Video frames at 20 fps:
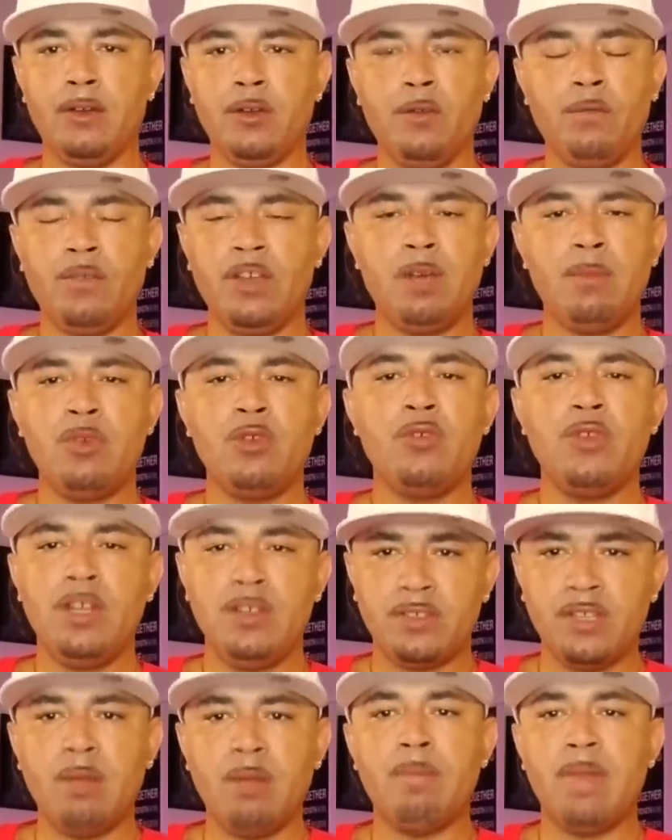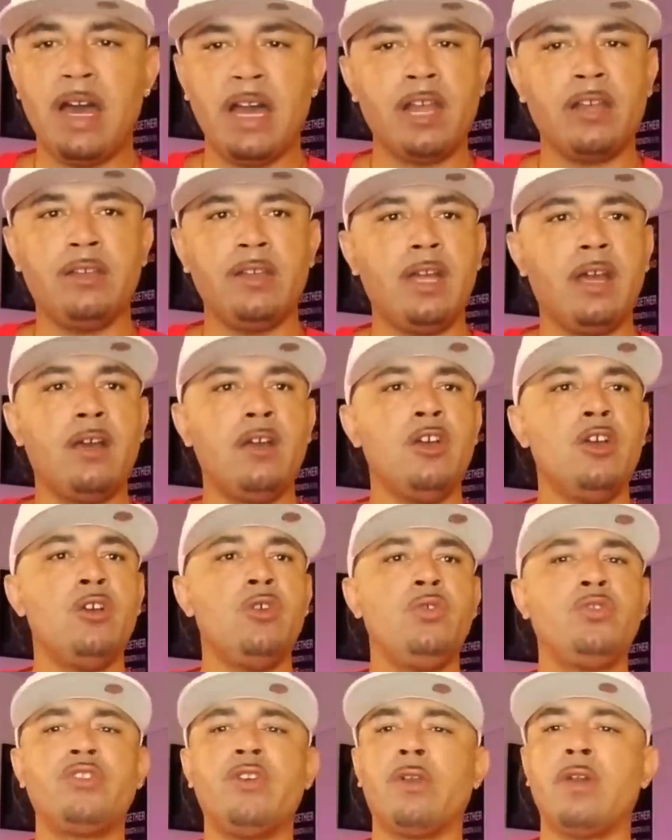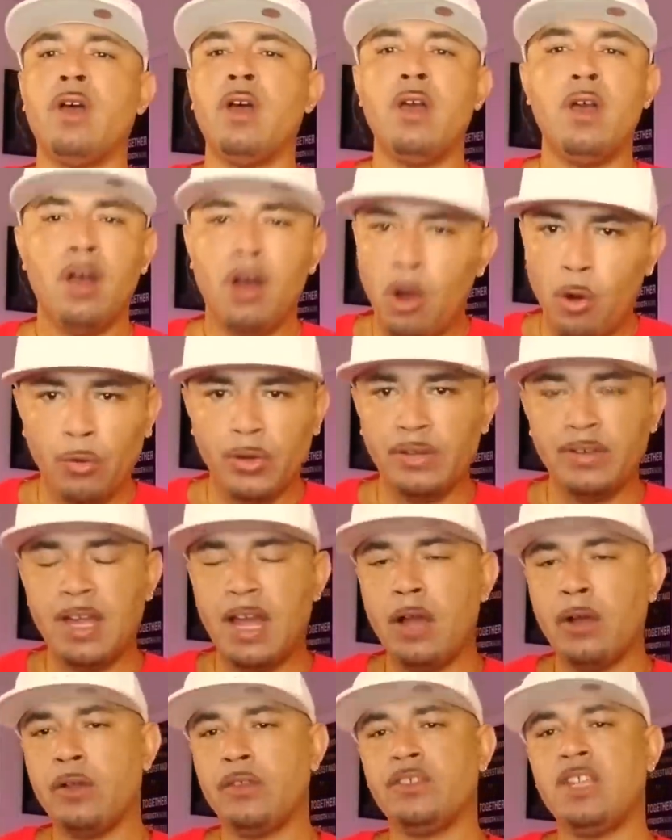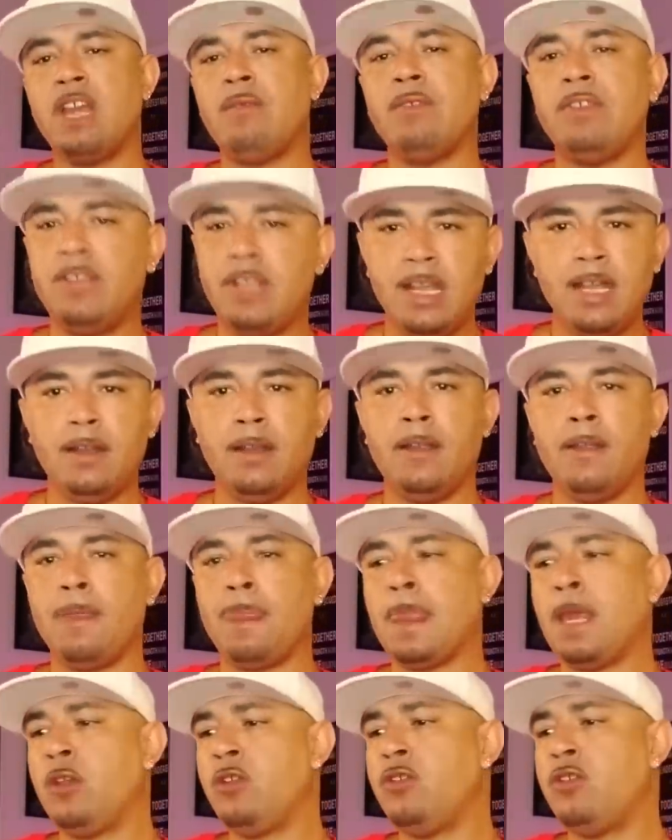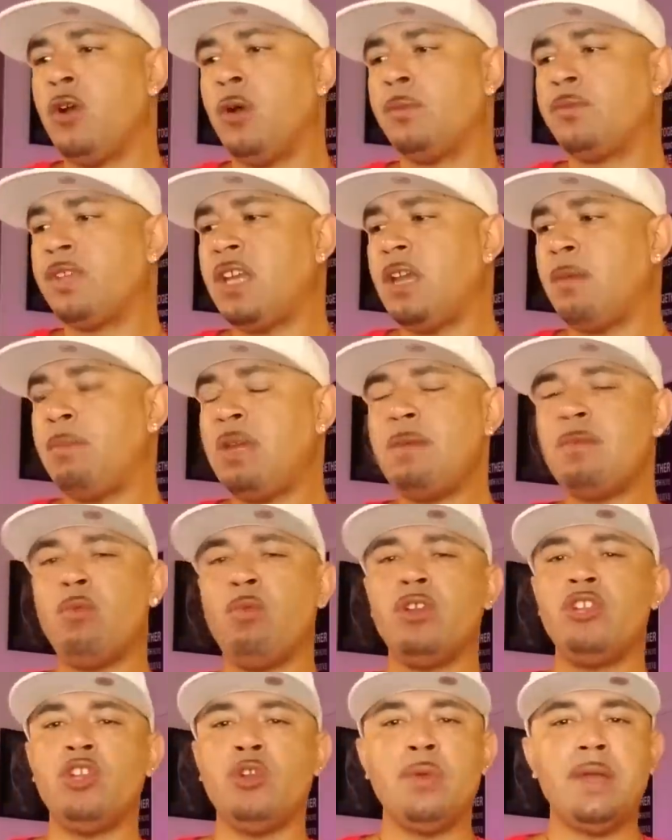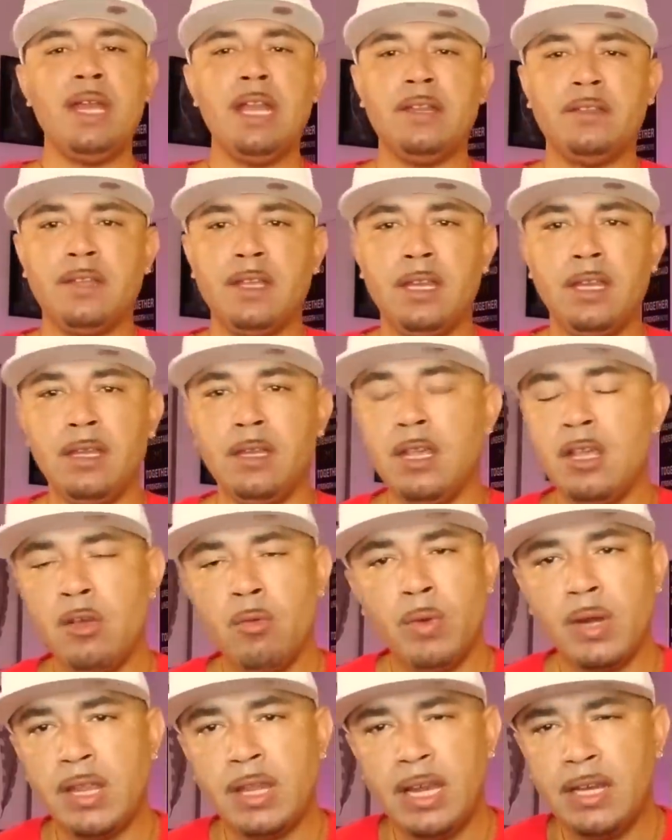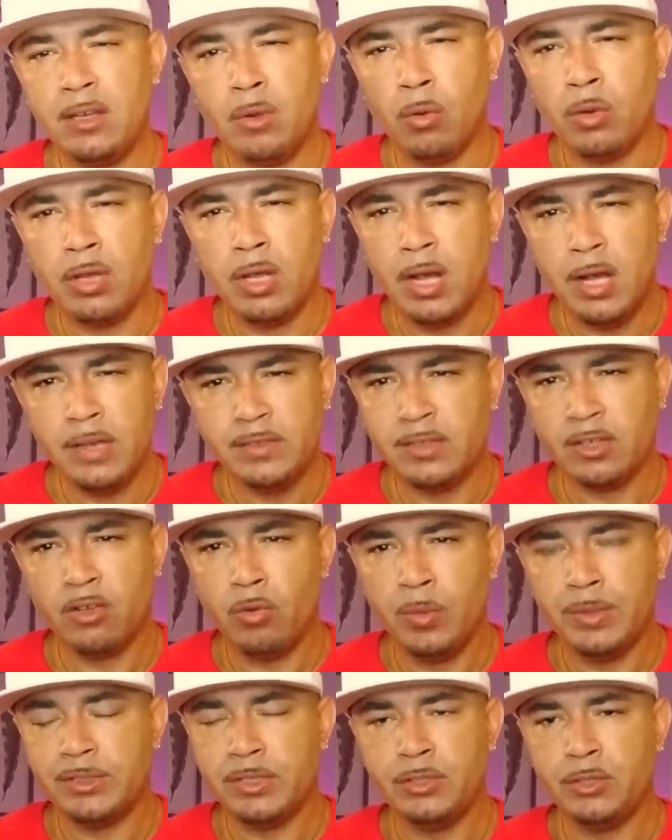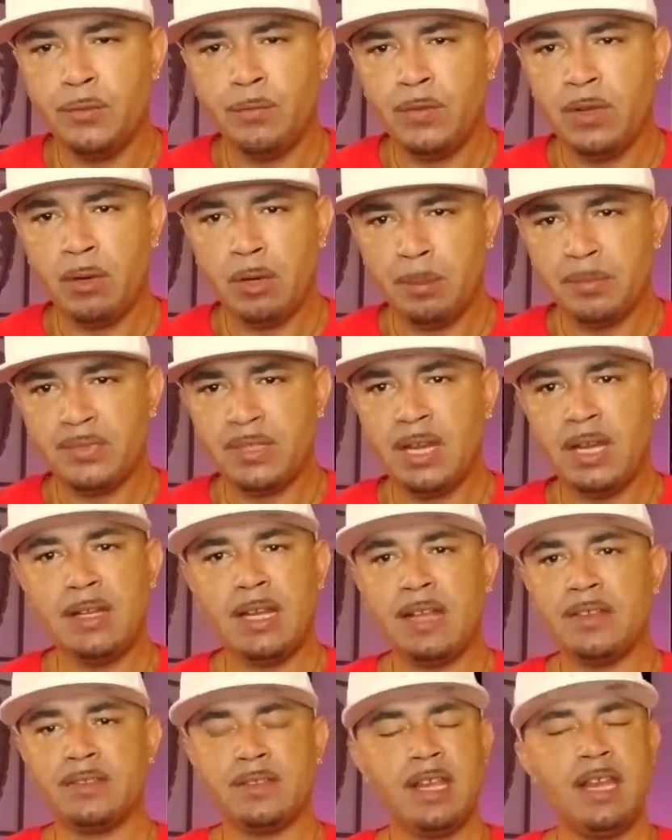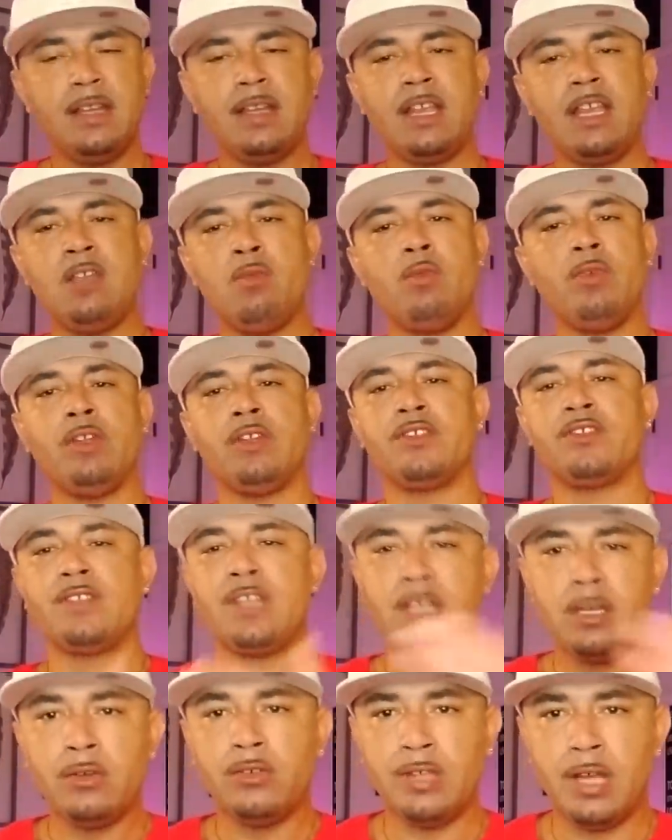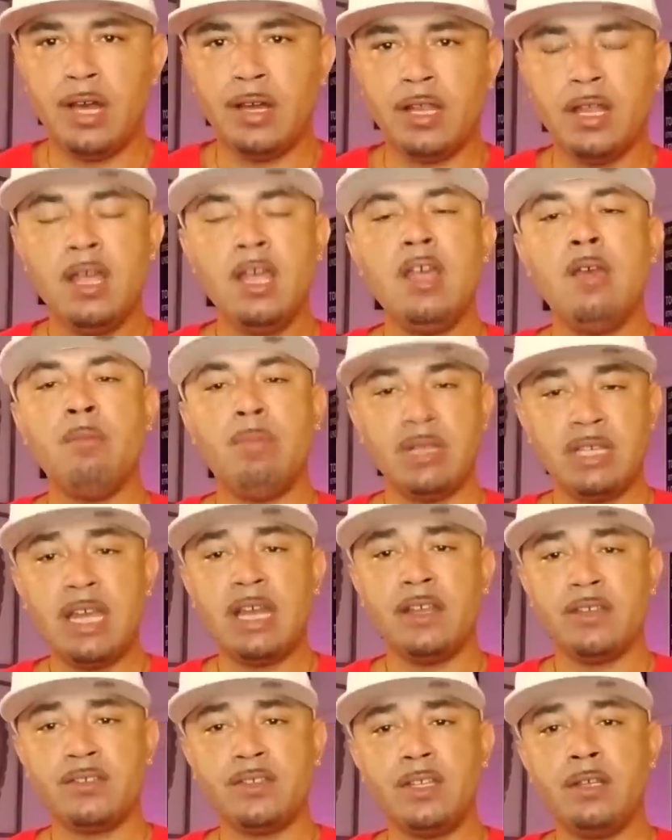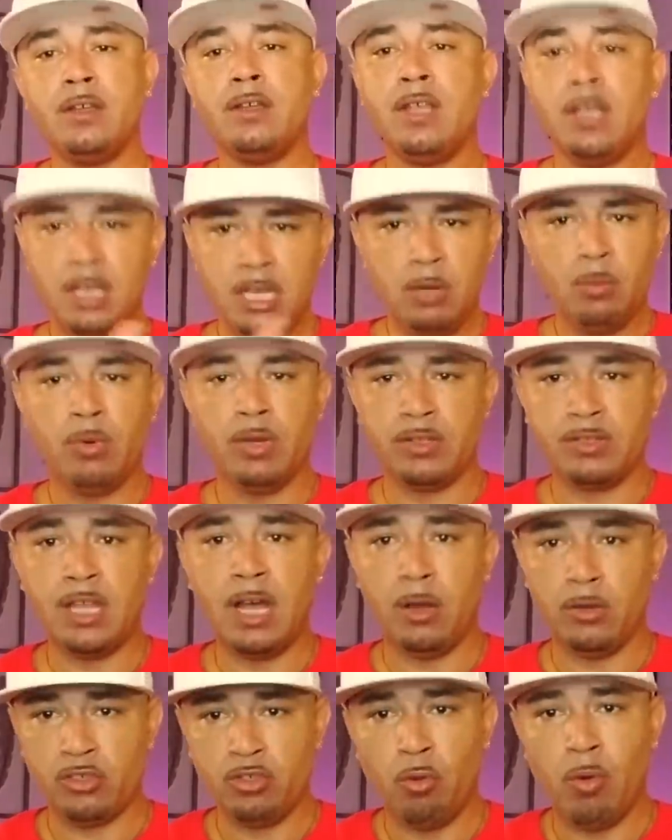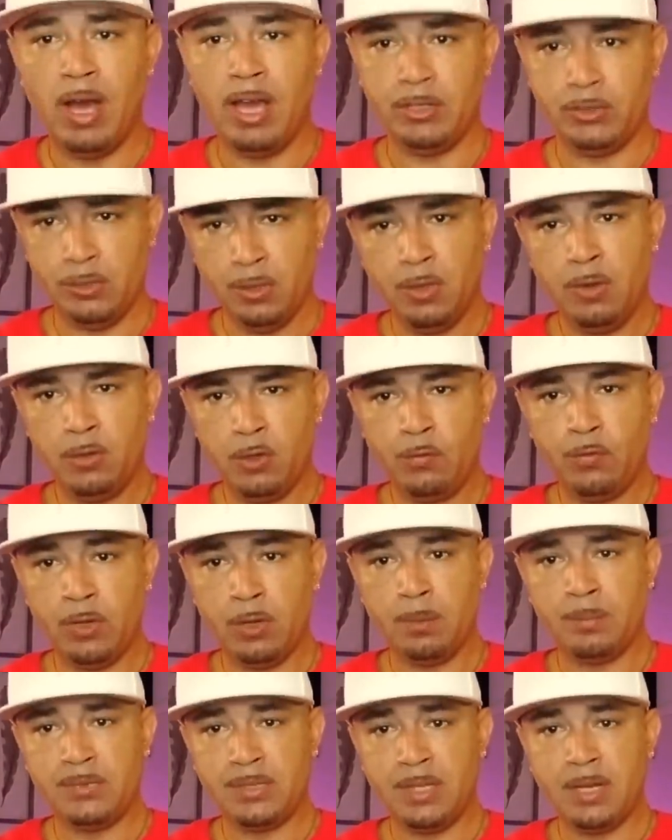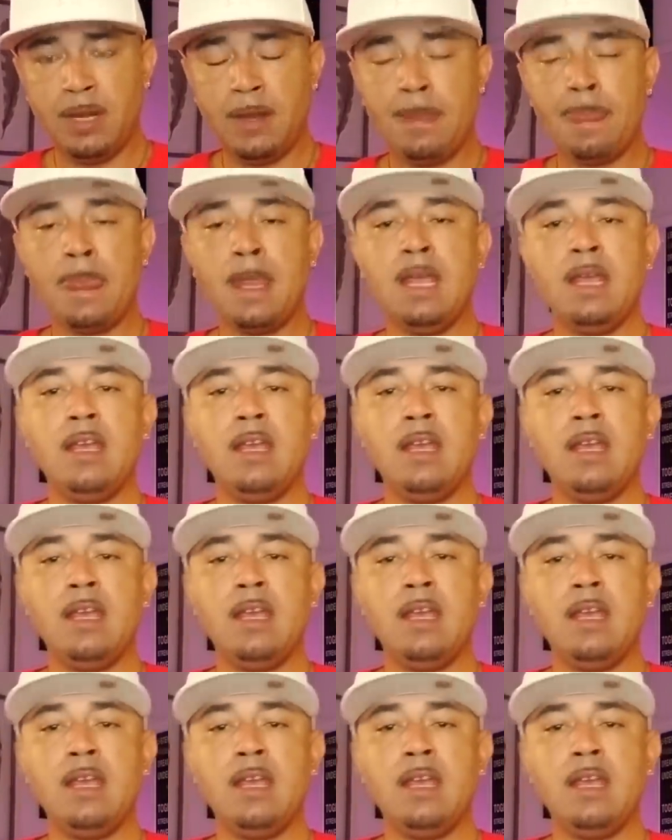You feel me? You need somebody there who's gonna hold it down because evidently you know what I'm saying? People would do anything where there ain't no consequences. You feel what I'm saying? Not saying that he wouldn't have still done it, but yet it still he would have thought twice. You feel what I'm saying?